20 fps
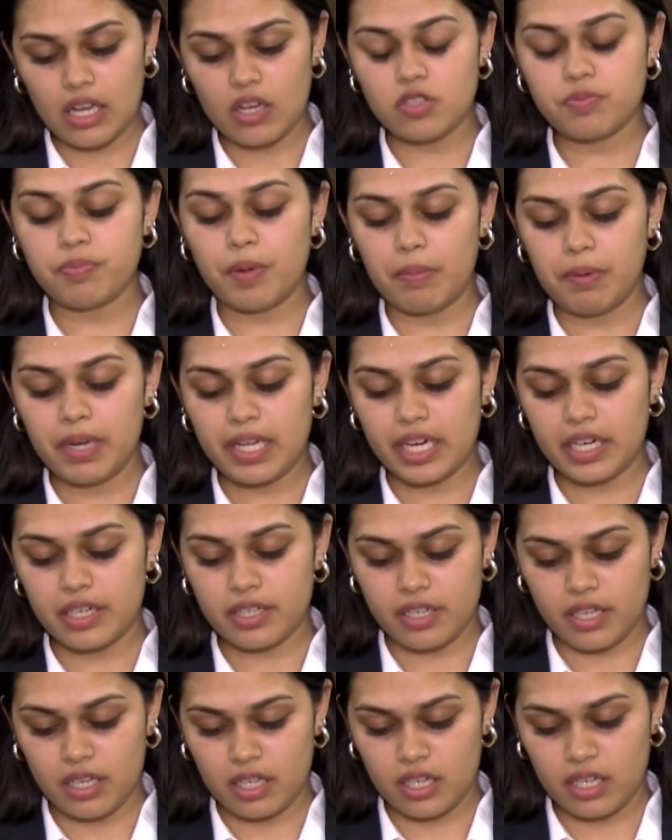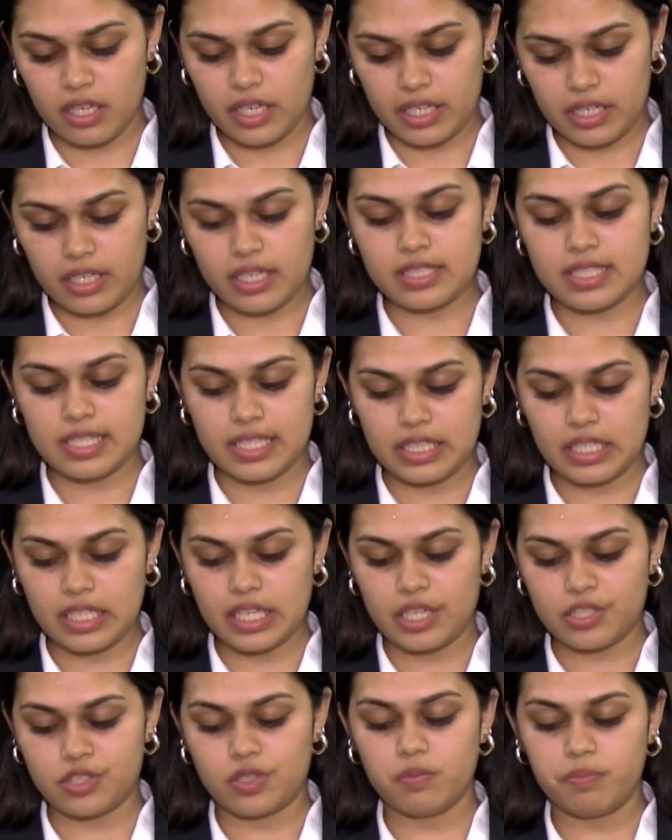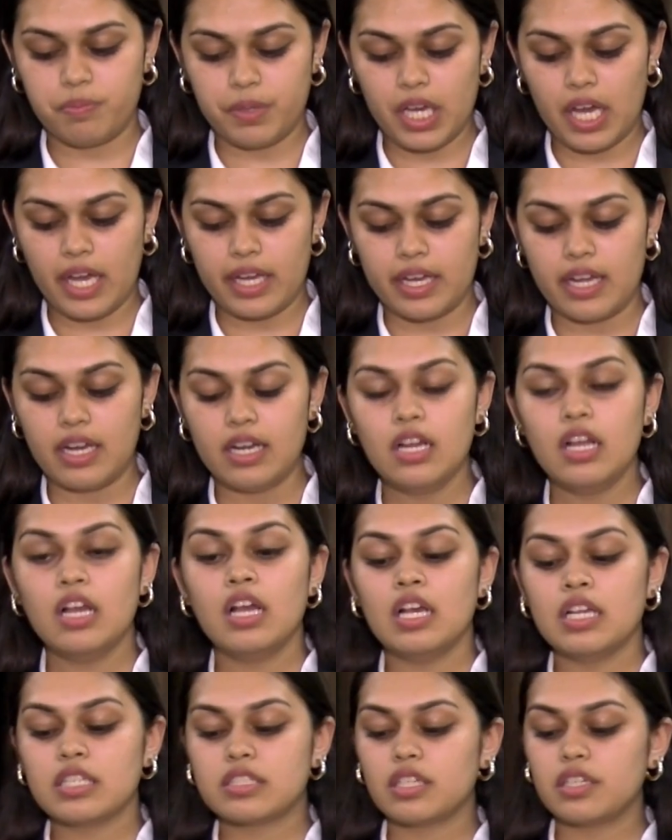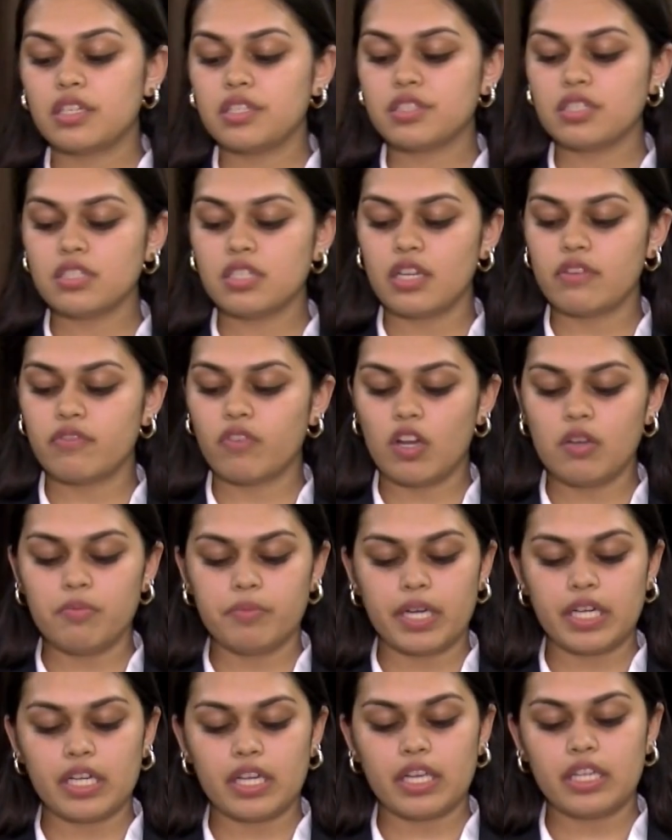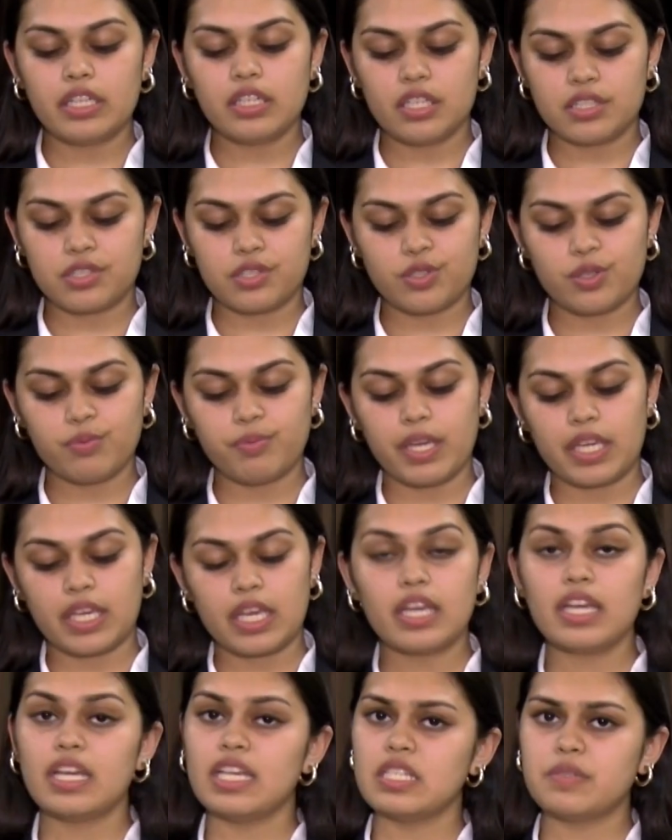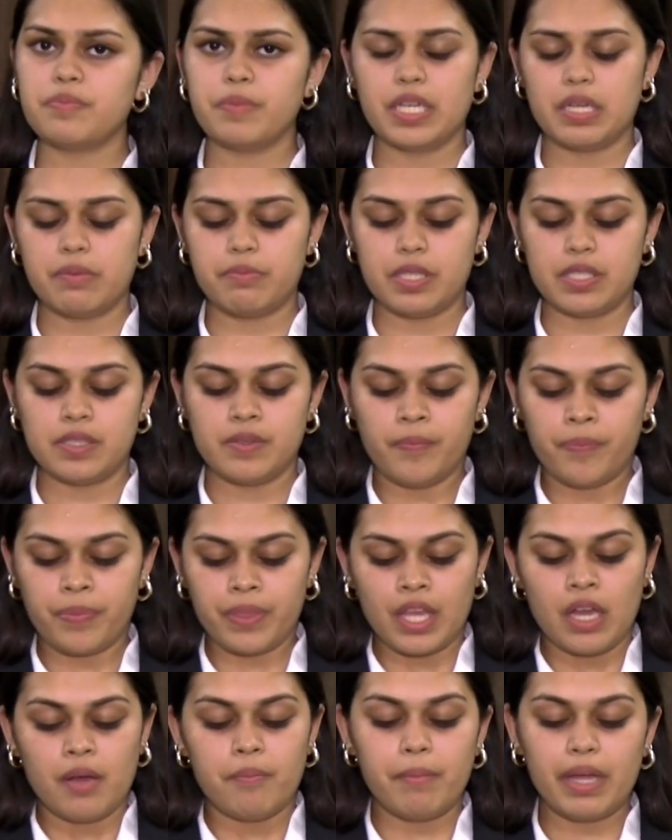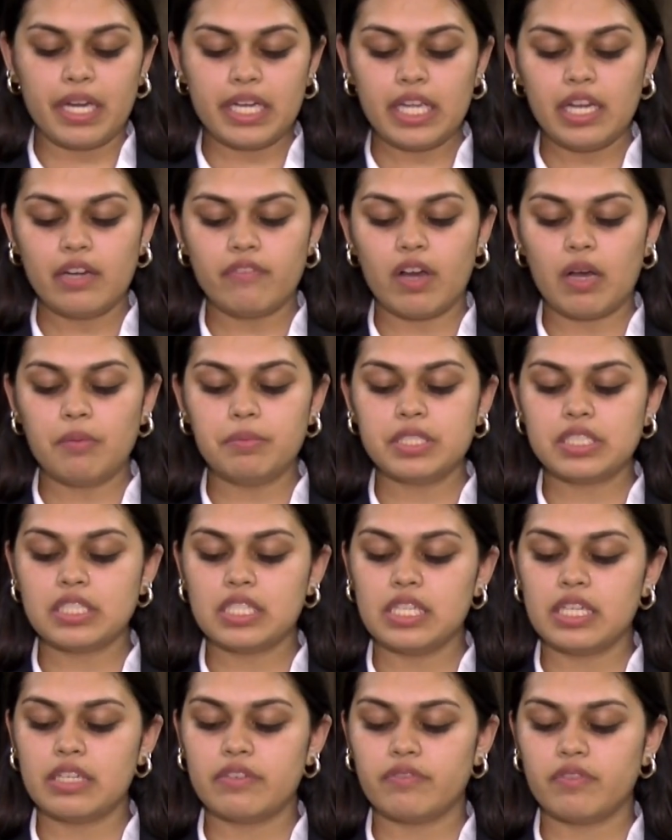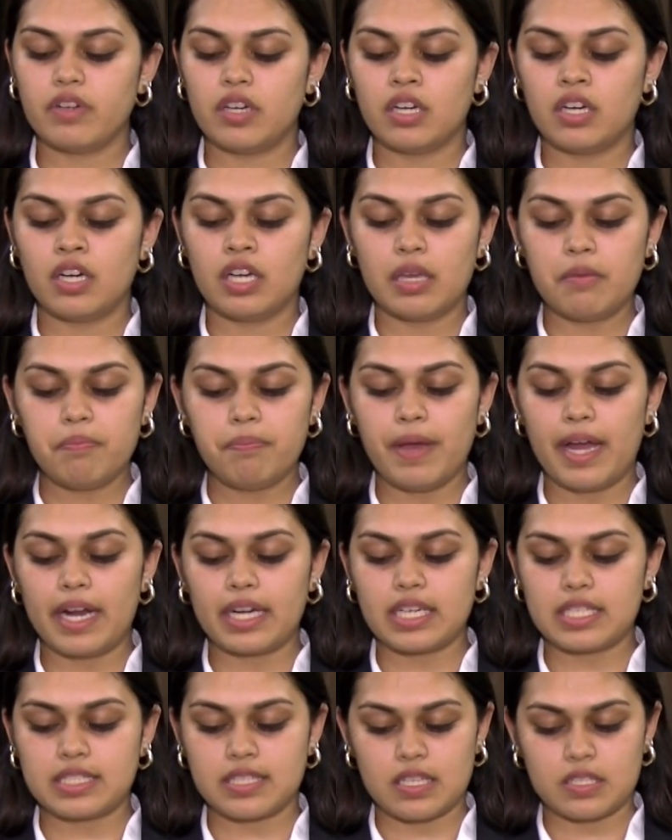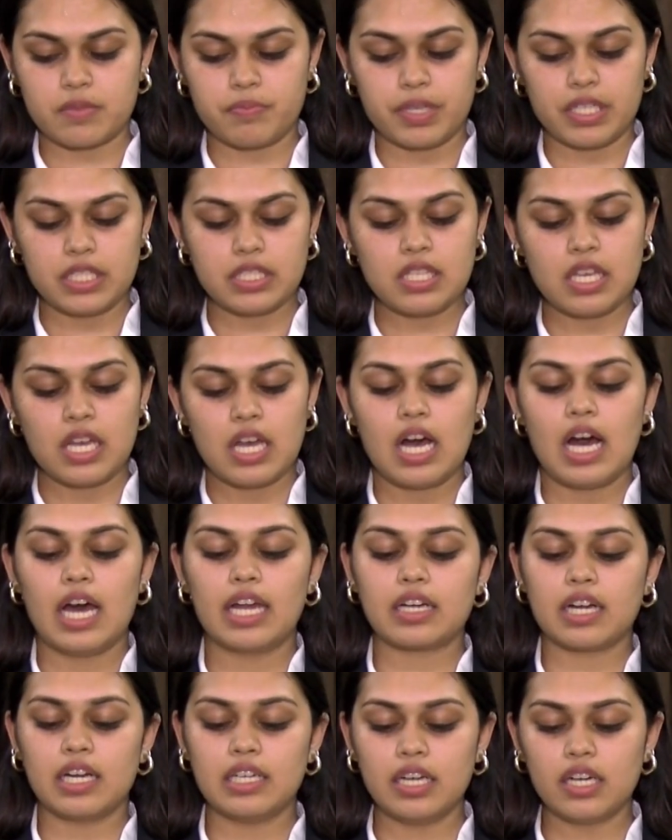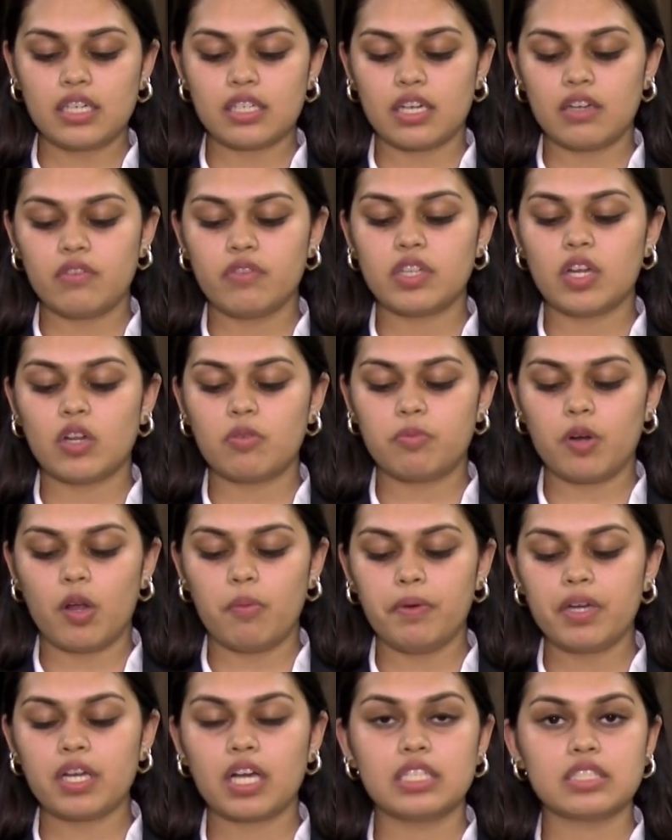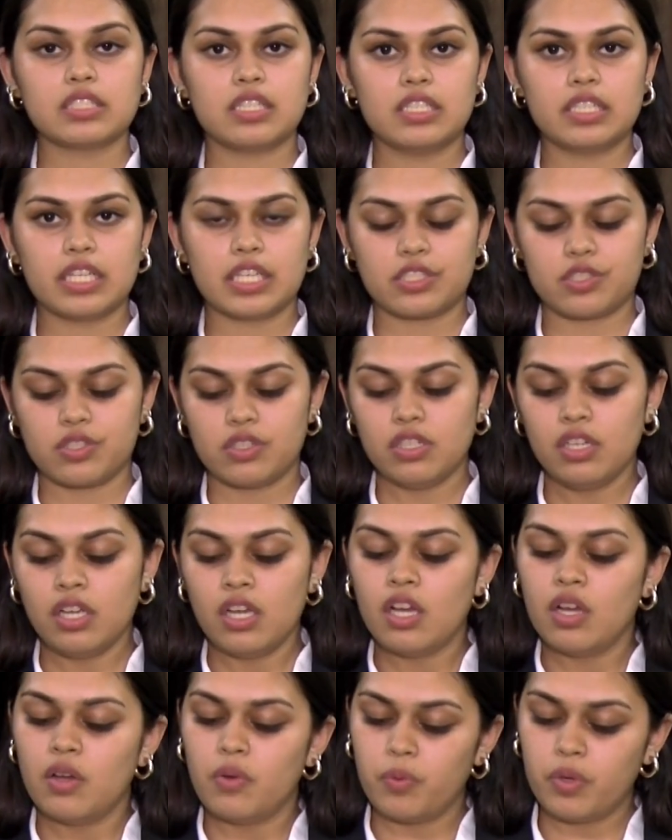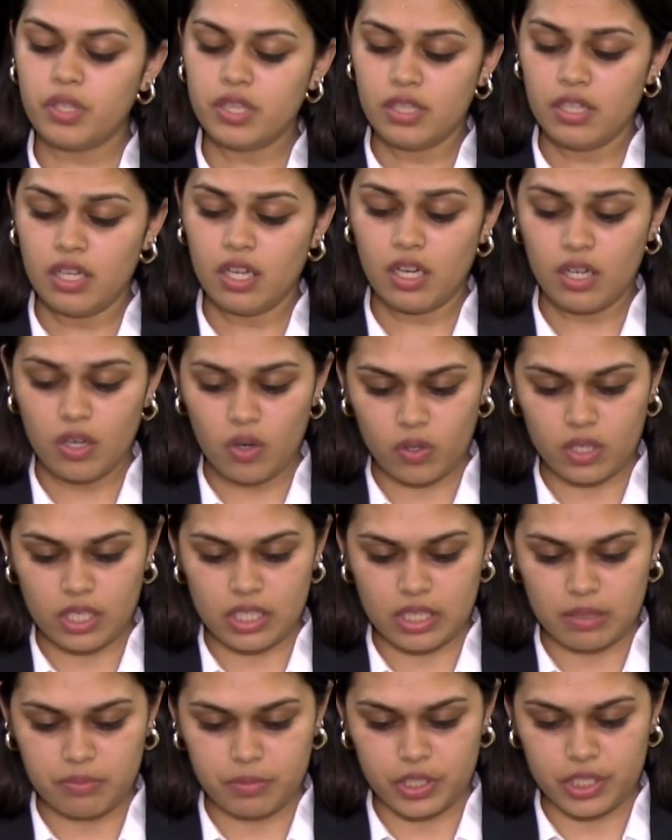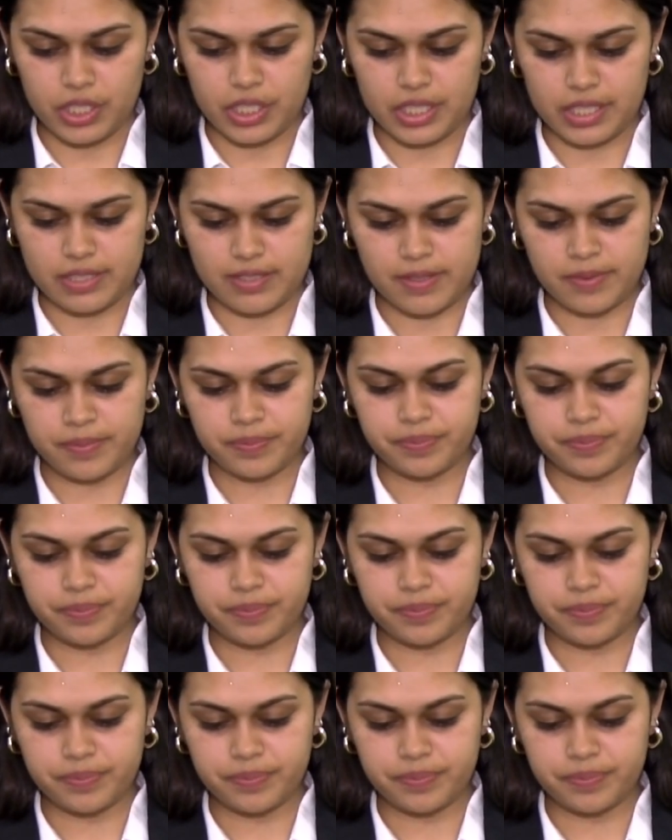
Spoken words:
public interest litigation citizen involvement in decision making is minimal. Many environmental impact assessments are conducted without proper consultation with local communities.